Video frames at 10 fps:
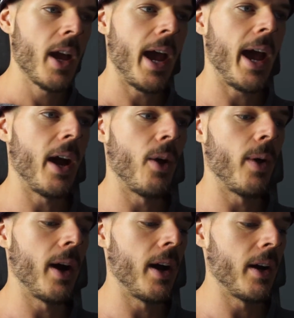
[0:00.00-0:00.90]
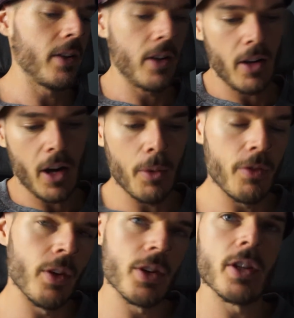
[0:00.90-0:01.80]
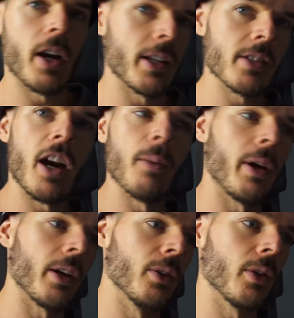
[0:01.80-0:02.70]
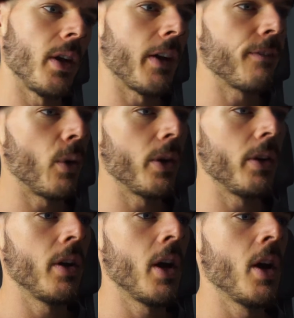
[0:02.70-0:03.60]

how you know, a reverse dieting timeline could look like for you.